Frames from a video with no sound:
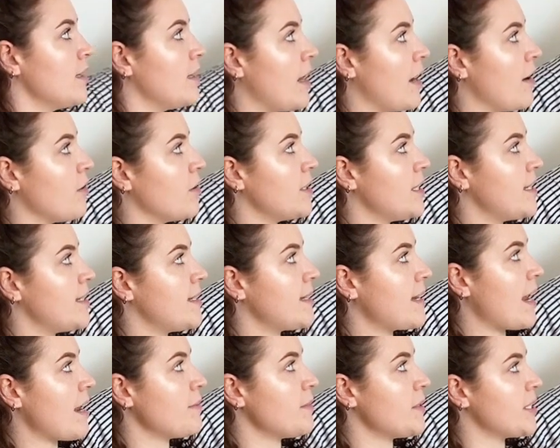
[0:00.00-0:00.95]
They're on the
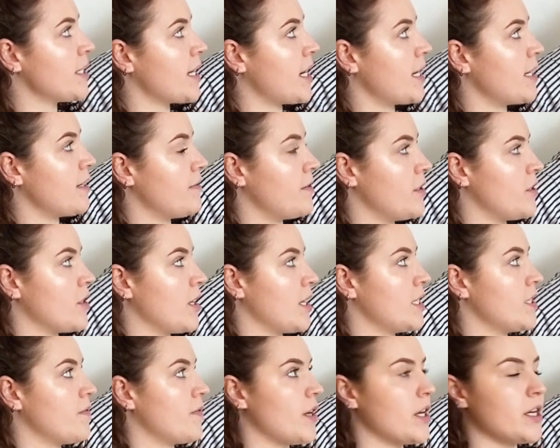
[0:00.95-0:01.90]
same side of the
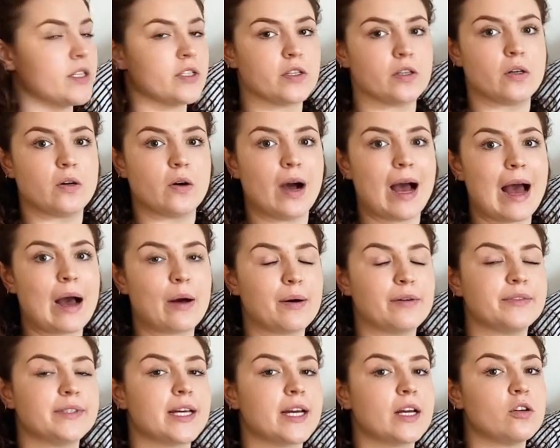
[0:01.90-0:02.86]
transversal,
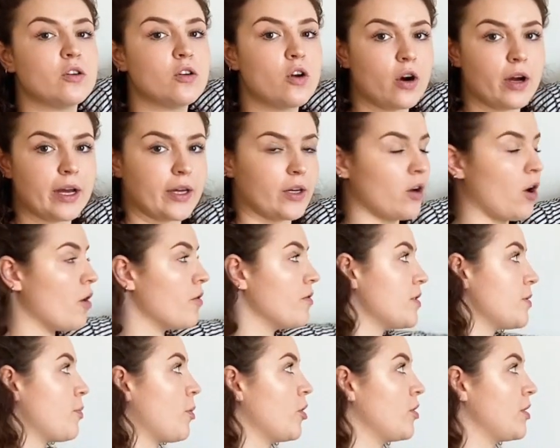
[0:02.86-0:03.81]
however, they're not in
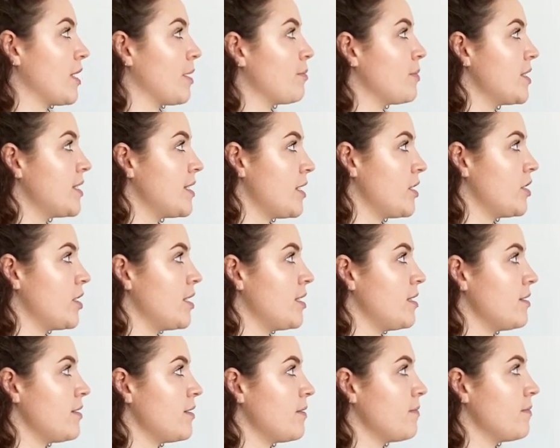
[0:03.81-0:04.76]
corresponding
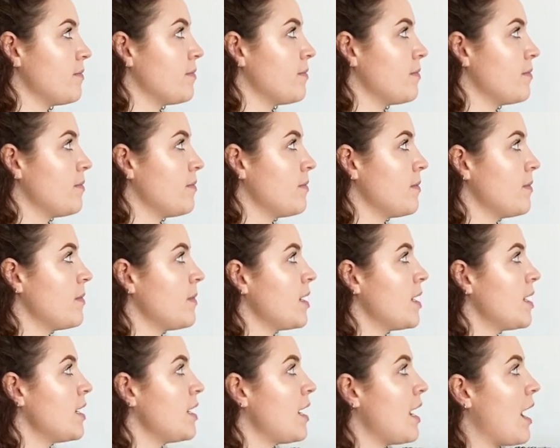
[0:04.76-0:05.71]
positions.
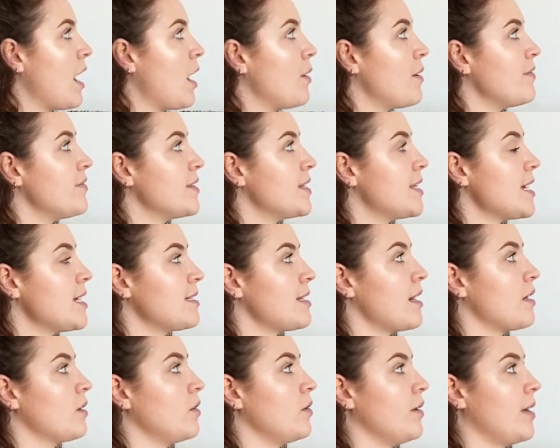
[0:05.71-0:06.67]
However, this
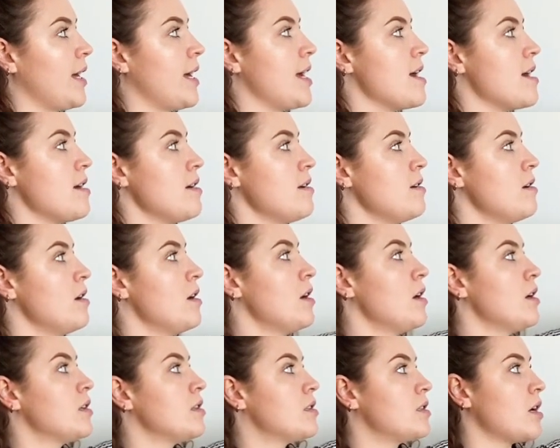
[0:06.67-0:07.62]
angle here
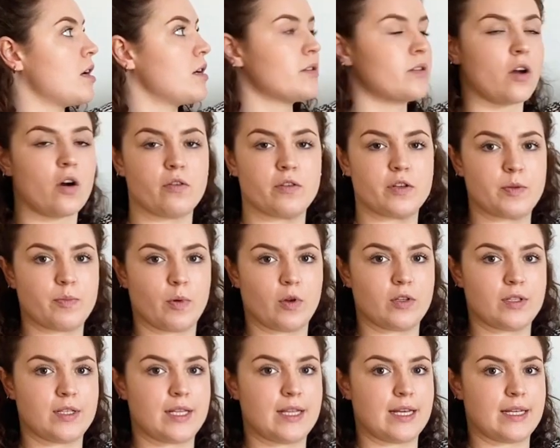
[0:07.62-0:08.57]
does
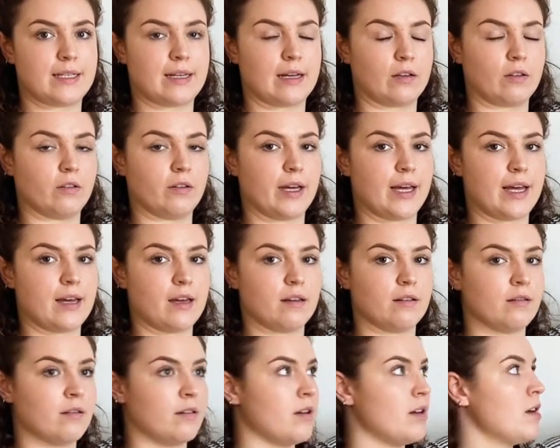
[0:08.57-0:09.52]
correspond to this angle
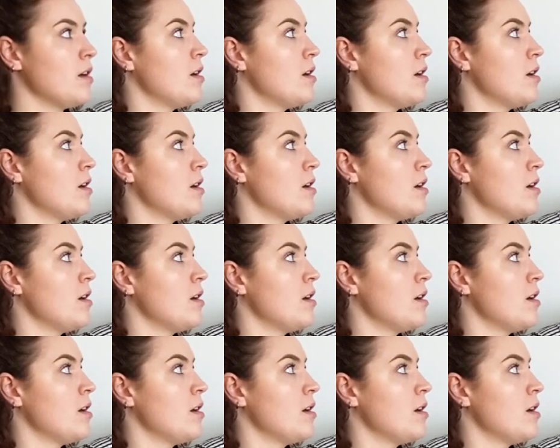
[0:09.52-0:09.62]
here.